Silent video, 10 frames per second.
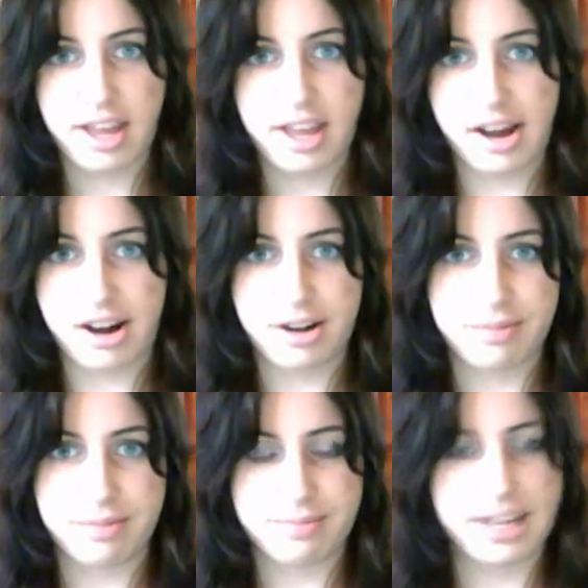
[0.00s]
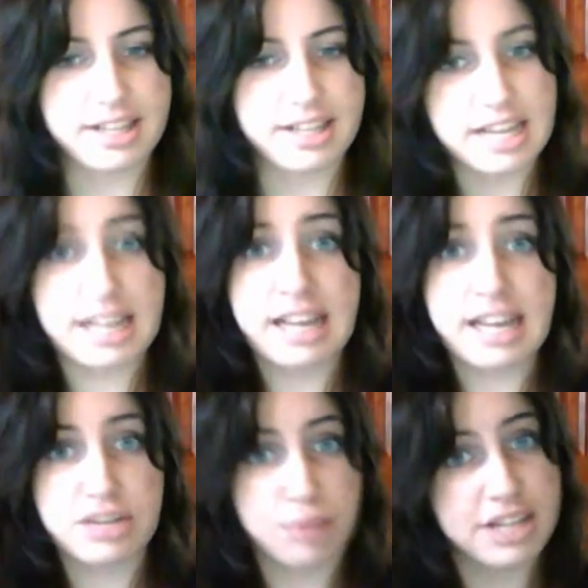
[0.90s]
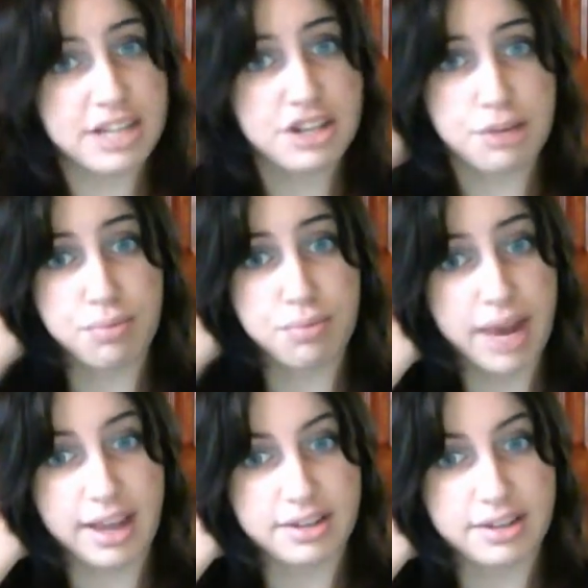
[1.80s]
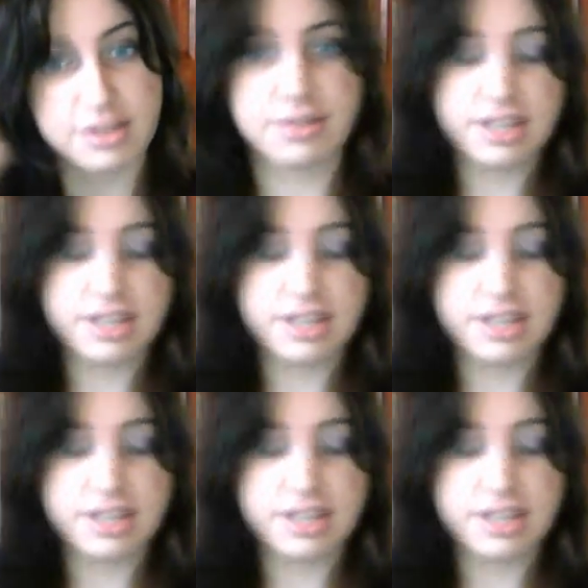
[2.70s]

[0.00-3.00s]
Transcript: and it connects right to your brain. So if,